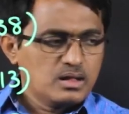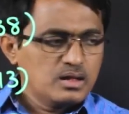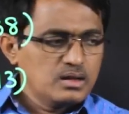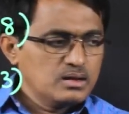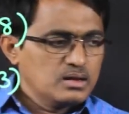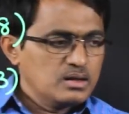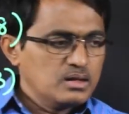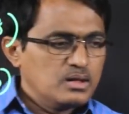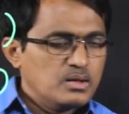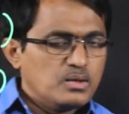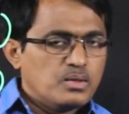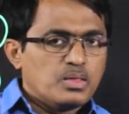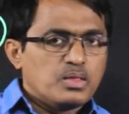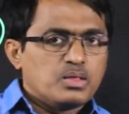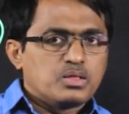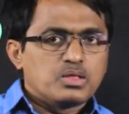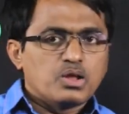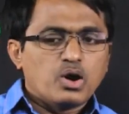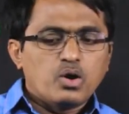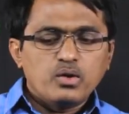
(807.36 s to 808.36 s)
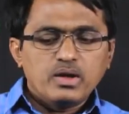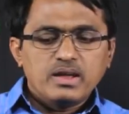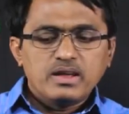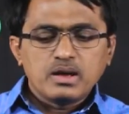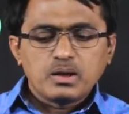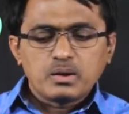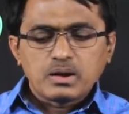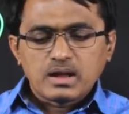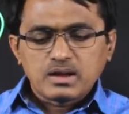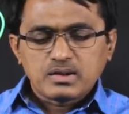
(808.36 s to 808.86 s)
Right? Now
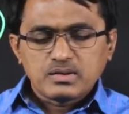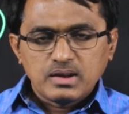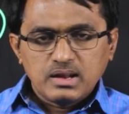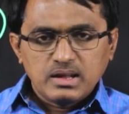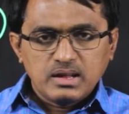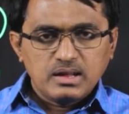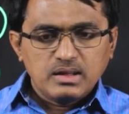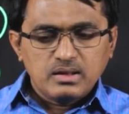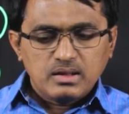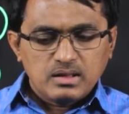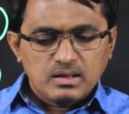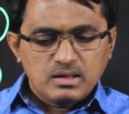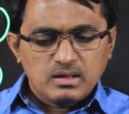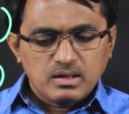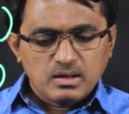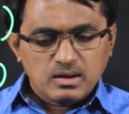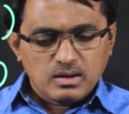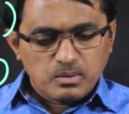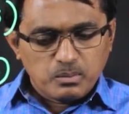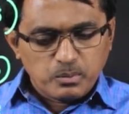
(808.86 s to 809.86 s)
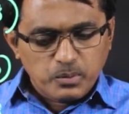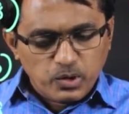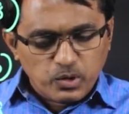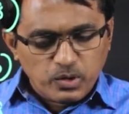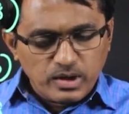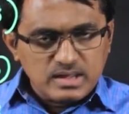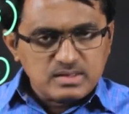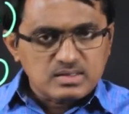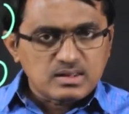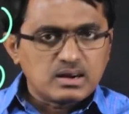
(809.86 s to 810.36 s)
here actually
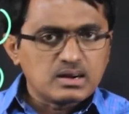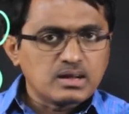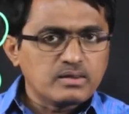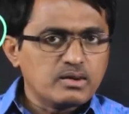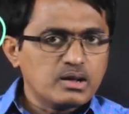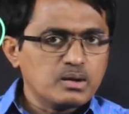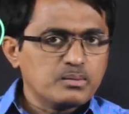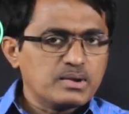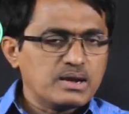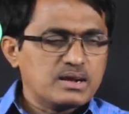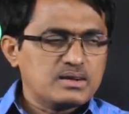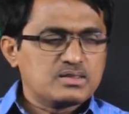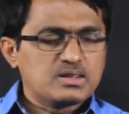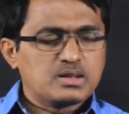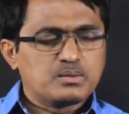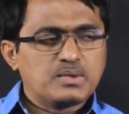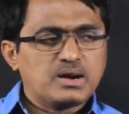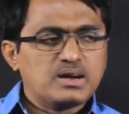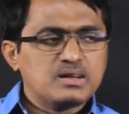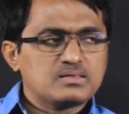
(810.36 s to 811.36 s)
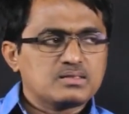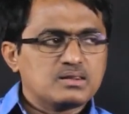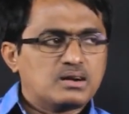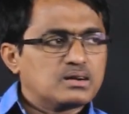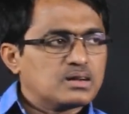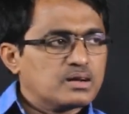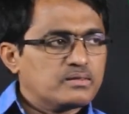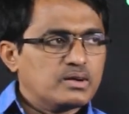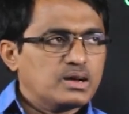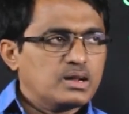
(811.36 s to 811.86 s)
mu is not available and sigma is
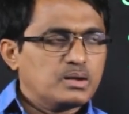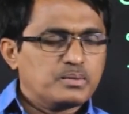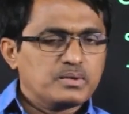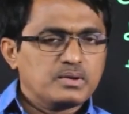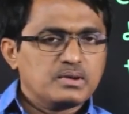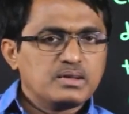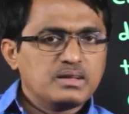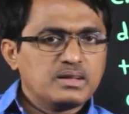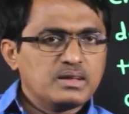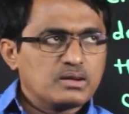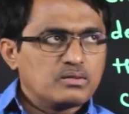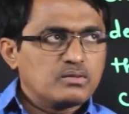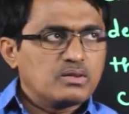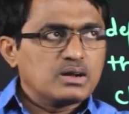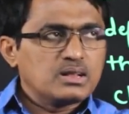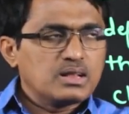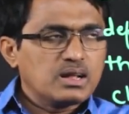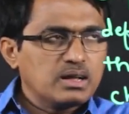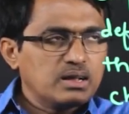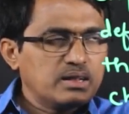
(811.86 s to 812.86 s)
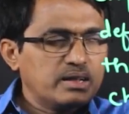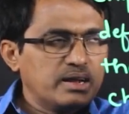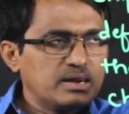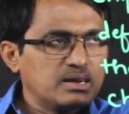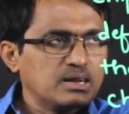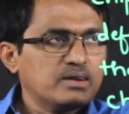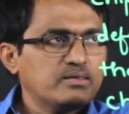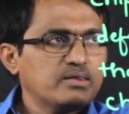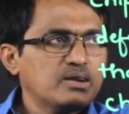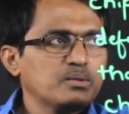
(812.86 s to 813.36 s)
not available. Here what the
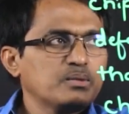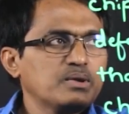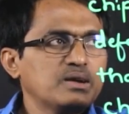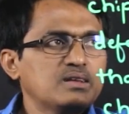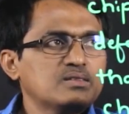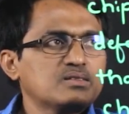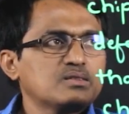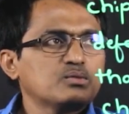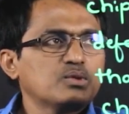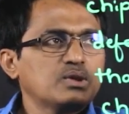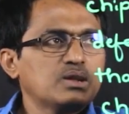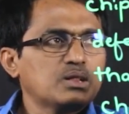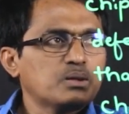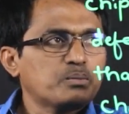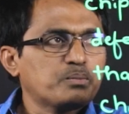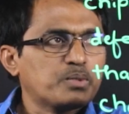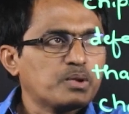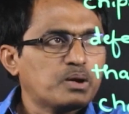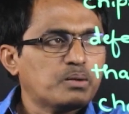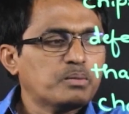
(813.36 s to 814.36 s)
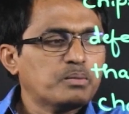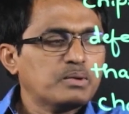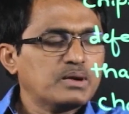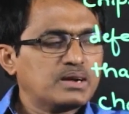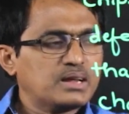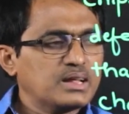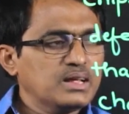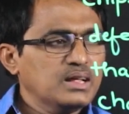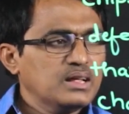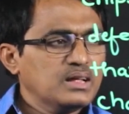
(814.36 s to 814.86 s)
data available is only the
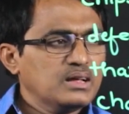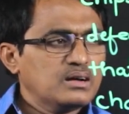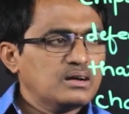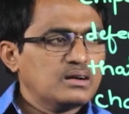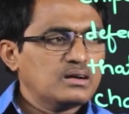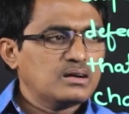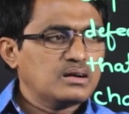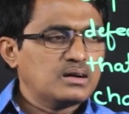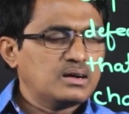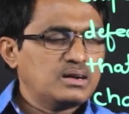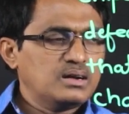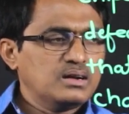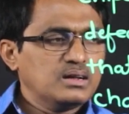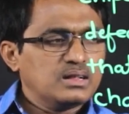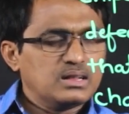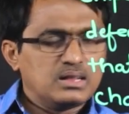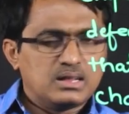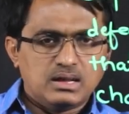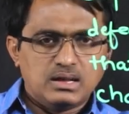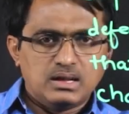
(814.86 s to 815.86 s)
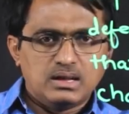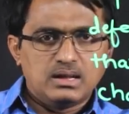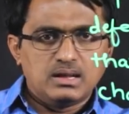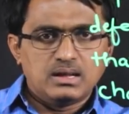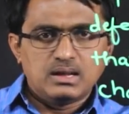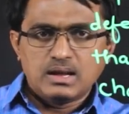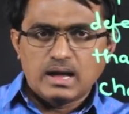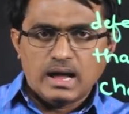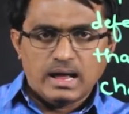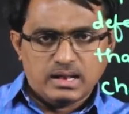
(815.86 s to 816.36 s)
probability and the
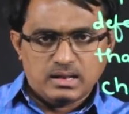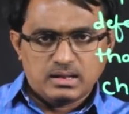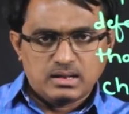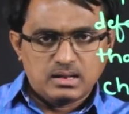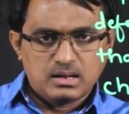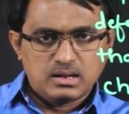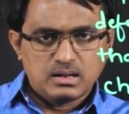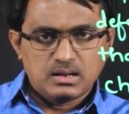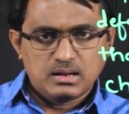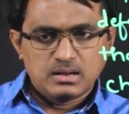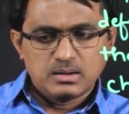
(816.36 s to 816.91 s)
n.